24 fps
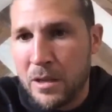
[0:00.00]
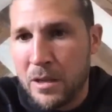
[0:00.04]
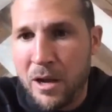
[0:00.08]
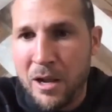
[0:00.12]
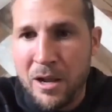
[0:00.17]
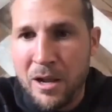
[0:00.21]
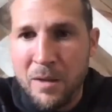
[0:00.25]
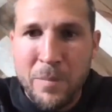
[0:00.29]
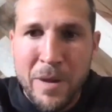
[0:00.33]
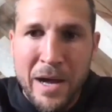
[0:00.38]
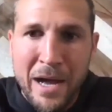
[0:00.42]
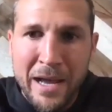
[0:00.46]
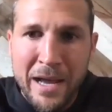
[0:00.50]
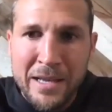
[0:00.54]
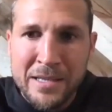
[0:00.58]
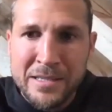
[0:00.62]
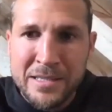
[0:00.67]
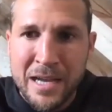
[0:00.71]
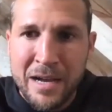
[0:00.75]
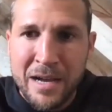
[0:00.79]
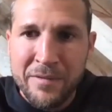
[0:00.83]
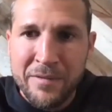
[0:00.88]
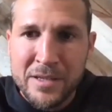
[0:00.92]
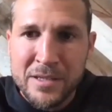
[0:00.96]
I'm biased,
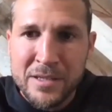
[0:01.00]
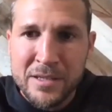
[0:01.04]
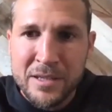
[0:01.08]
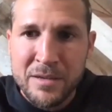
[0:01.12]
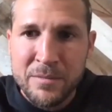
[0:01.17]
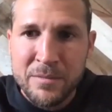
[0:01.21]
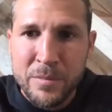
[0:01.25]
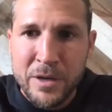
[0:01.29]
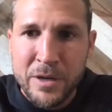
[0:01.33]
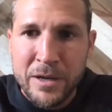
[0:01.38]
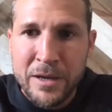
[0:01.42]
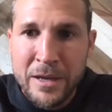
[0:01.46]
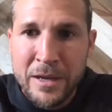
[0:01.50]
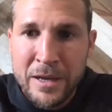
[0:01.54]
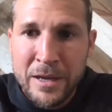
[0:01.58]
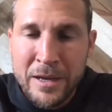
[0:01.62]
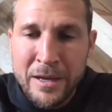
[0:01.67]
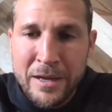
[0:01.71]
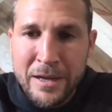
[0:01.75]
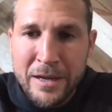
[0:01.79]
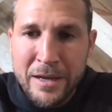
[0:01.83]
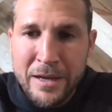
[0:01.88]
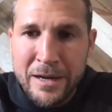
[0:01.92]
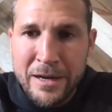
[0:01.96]
obviously, but
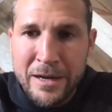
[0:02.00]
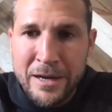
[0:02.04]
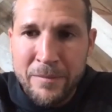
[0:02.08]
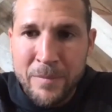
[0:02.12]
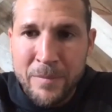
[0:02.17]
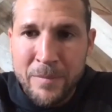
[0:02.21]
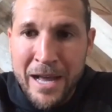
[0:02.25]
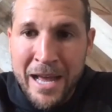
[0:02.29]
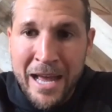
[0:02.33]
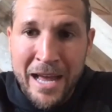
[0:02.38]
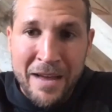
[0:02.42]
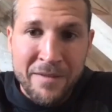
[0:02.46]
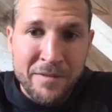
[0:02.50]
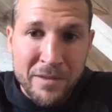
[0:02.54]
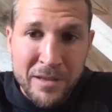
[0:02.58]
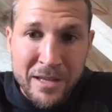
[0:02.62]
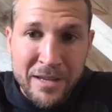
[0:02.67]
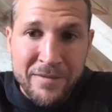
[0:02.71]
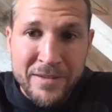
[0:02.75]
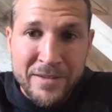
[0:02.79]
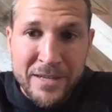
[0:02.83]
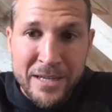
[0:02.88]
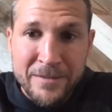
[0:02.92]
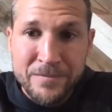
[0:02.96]
I have
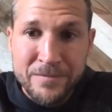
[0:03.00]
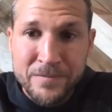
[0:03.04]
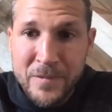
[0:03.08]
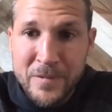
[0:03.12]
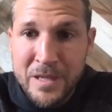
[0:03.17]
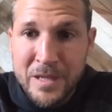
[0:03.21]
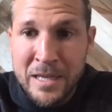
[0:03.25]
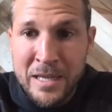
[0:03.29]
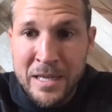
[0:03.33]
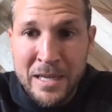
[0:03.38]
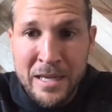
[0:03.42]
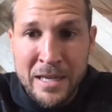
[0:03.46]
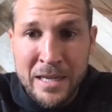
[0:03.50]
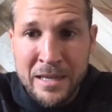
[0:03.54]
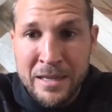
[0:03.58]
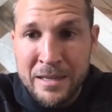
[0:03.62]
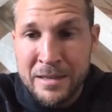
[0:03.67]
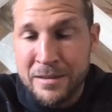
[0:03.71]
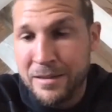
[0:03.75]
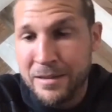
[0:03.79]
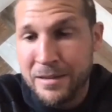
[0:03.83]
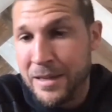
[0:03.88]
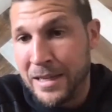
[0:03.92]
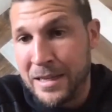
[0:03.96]
lived it.
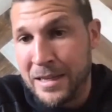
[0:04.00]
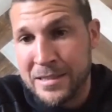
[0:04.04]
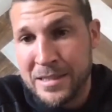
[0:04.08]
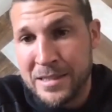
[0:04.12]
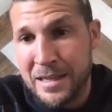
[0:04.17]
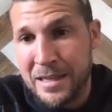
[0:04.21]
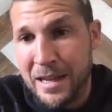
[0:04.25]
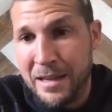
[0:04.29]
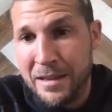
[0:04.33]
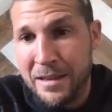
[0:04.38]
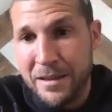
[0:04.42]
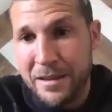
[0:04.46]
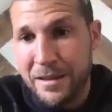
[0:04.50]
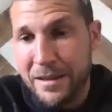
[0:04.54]
And like I said, I